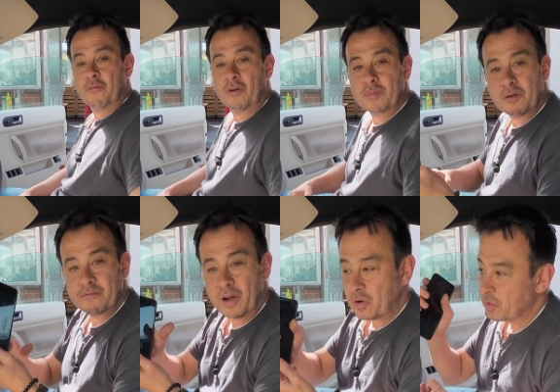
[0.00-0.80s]
from your
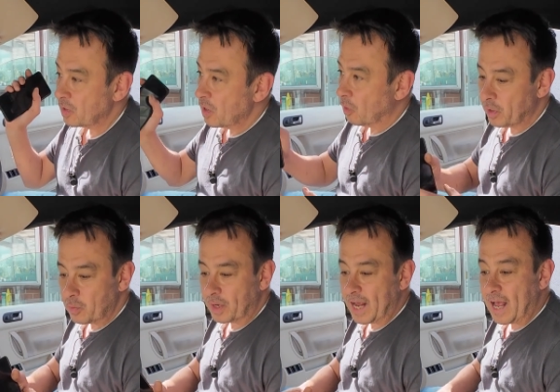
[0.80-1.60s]
phone, or
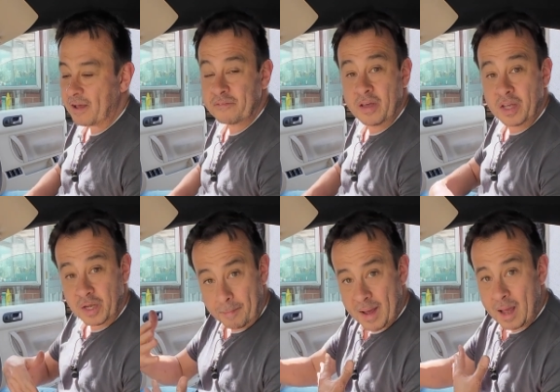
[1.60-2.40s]
you want to have
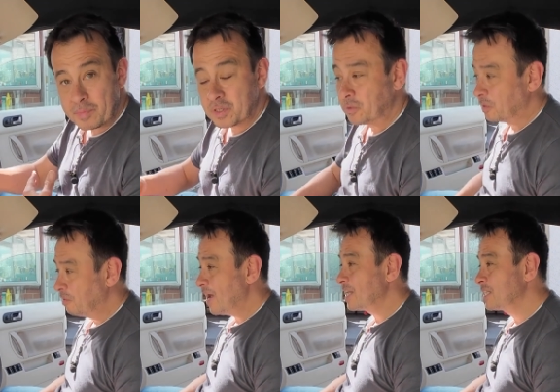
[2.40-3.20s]
your maps and all the
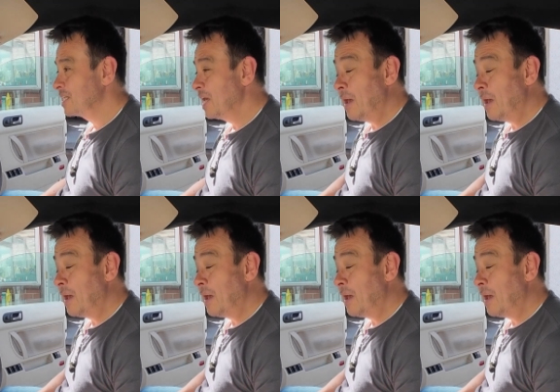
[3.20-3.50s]
rest.